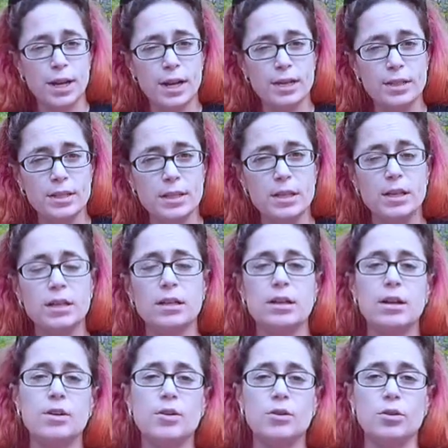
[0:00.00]
in the coming
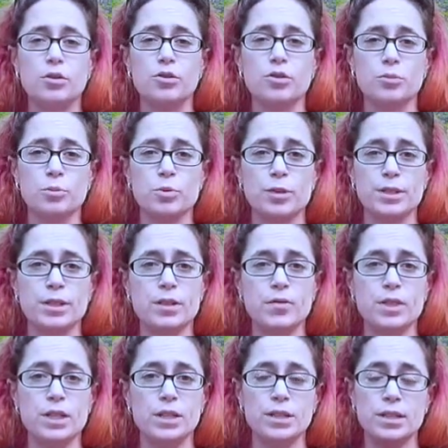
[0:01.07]
year.
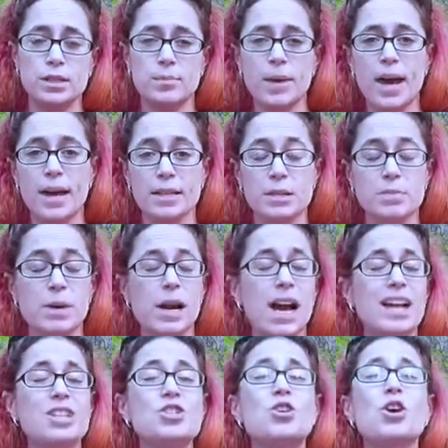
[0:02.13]
Speaking of
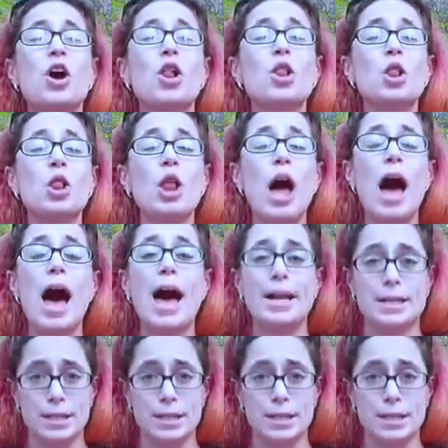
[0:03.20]
content in the coming year,